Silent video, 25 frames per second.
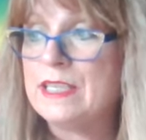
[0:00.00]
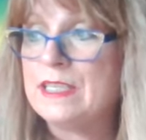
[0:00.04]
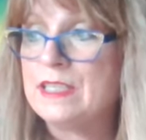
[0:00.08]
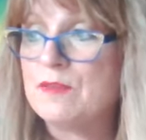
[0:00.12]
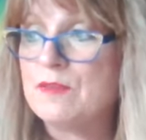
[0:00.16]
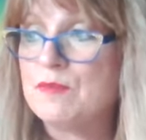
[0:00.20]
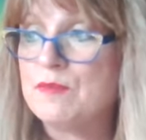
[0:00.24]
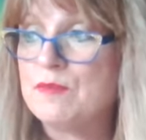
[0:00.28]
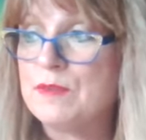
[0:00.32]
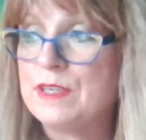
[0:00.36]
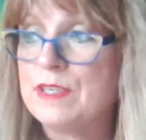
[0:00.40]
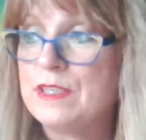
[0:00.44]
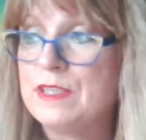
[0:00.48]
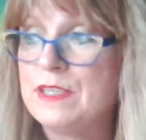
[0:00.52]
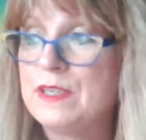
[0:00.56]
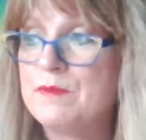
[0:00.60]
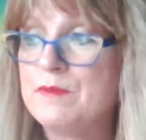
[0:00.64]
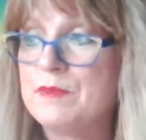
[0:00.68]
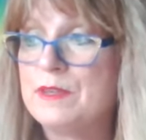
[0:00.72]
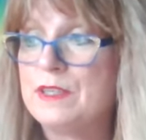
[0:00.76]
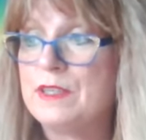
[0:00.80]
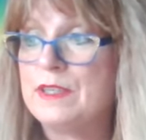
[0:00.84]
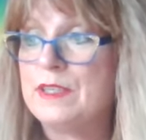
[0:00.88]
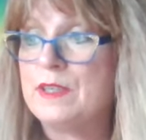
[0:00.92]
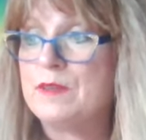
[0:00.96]
it's really
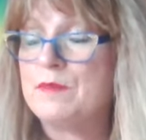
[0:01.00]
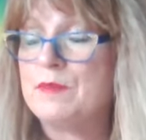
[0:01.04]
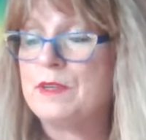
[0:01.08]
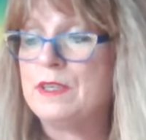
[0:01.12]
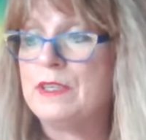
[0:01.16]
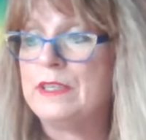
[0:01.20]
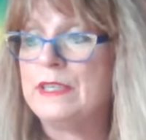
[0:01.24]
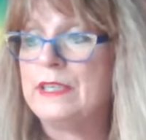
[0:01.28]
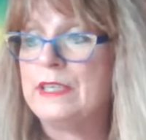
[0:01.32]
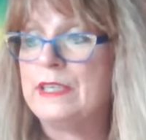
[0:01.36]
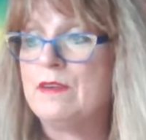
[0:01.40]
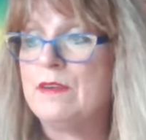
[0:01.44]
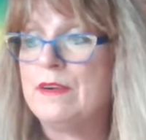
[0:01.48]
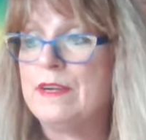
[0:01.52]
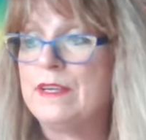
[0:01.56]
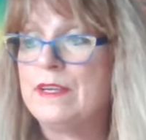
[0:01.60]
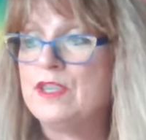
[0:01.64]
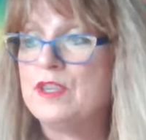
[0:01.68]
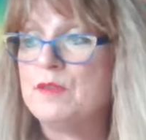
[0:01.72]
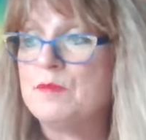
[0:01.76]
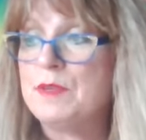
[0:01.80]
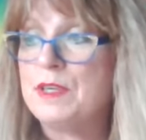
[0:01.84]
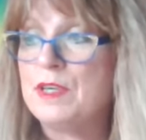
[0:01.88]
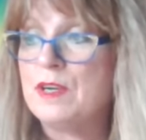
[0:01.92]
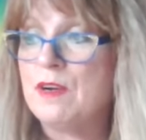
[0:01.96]
really really going
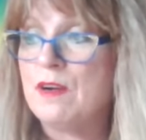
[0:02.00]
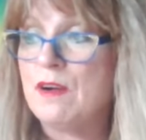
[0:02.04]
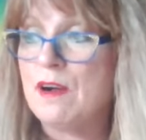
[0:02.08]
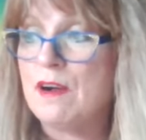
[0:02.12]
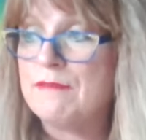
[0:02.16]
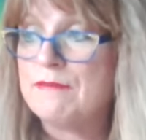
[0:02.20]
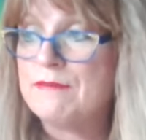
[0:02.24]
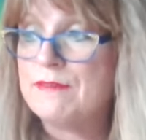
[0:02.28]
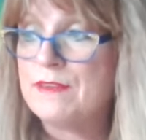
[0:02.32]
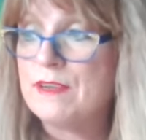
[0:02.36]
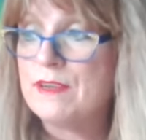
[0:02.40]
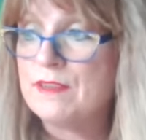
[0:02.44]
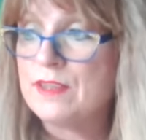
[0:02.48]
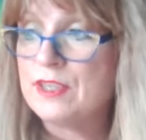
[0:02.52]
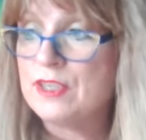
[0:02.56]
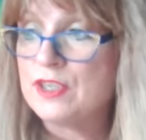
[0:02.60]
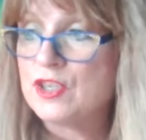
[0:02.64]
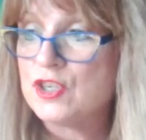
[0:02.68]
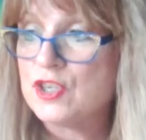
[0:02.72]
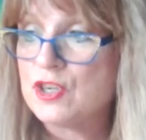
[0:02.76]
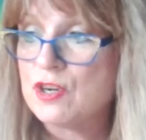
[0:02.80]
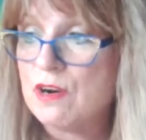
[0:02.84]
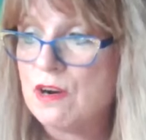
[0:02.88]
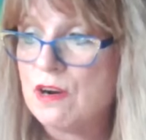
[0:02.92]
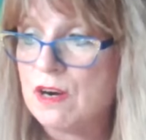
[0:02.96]
to be off the
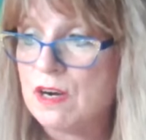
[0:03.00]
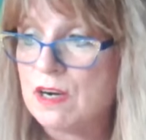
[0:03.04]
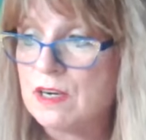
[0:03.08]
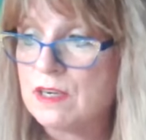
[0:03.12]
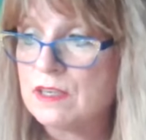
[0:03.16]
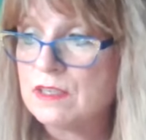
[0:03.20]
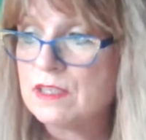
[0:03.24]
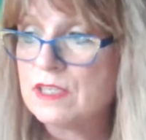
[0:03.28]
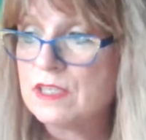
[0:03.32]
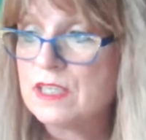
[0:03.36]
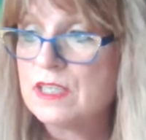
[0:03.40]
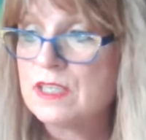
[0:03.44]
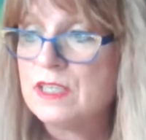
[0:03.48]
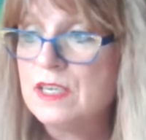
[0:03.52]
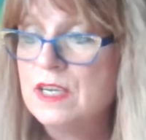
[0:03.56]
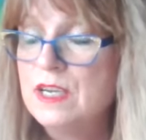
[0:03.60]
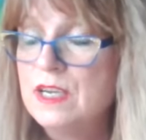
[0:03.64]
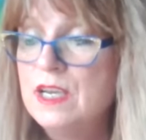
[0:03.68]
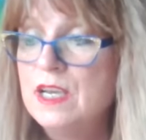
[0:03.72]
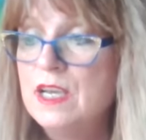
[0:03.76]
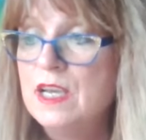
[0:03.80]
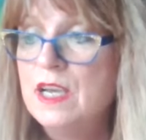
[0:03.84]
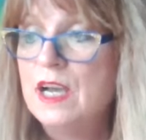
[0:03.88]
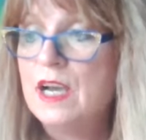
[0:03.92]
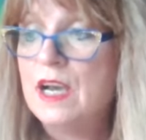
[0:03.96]
charts
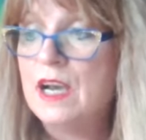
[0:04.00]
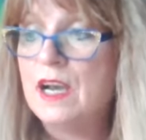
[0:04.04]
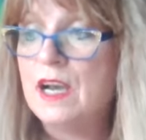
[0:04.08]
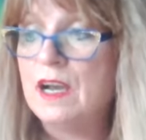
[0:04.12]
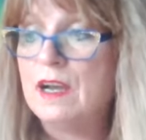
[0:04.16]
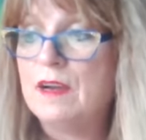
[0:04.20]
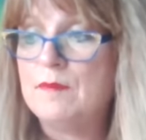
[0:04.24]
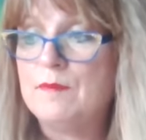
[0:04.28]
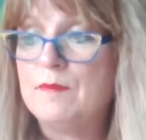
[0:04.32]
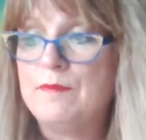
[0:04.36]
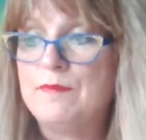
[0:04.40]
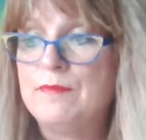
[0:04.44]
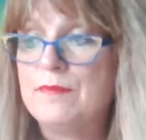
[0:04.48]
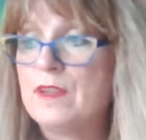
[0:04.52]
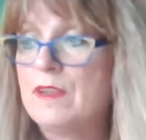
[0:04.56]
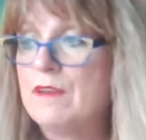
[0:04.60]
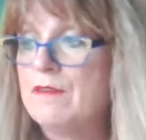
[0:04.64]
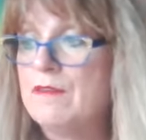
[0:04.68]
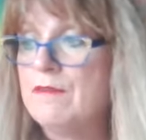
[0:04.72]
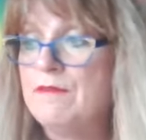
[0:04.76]
um,